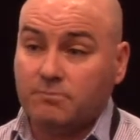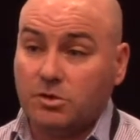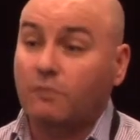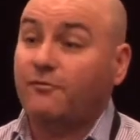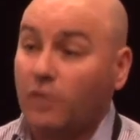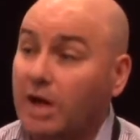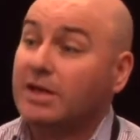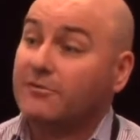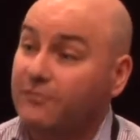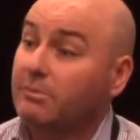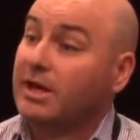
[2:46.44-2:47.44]
You'll find
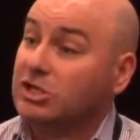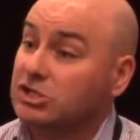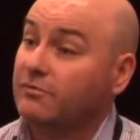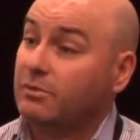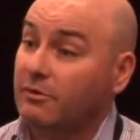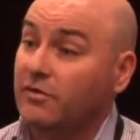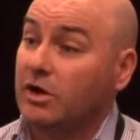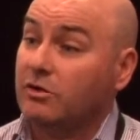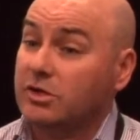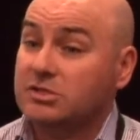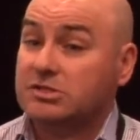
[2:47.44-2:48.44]
information from
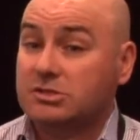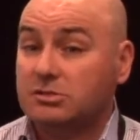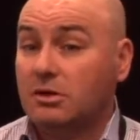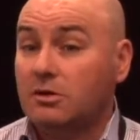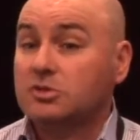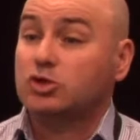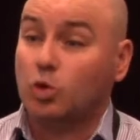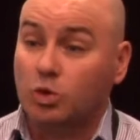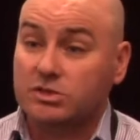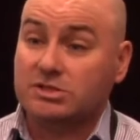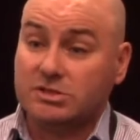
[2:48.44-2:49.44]
various
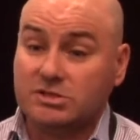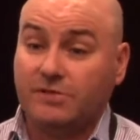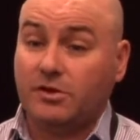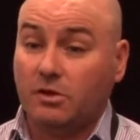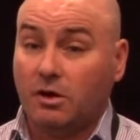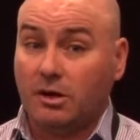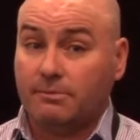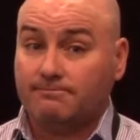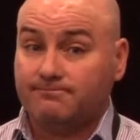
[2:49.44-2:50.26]
sources, if you like.